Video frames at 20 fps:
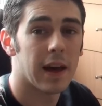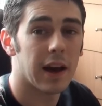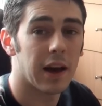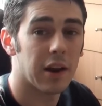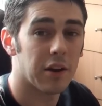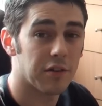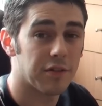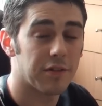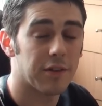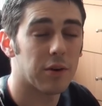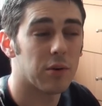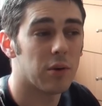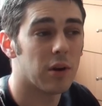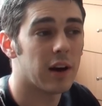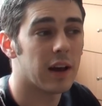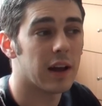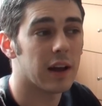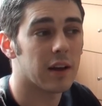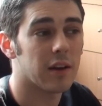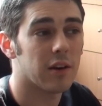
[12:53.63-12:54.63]
and I feel
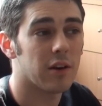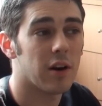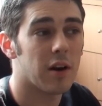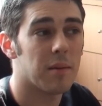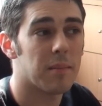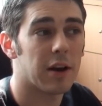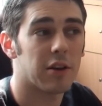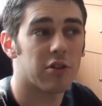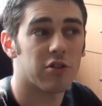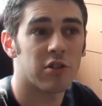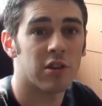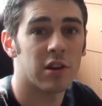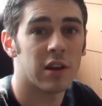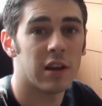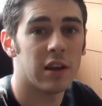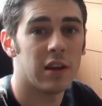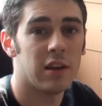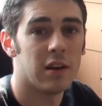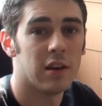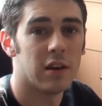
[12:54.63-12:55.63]
like I'm
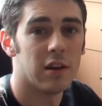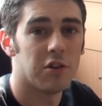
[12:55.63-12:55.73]
actually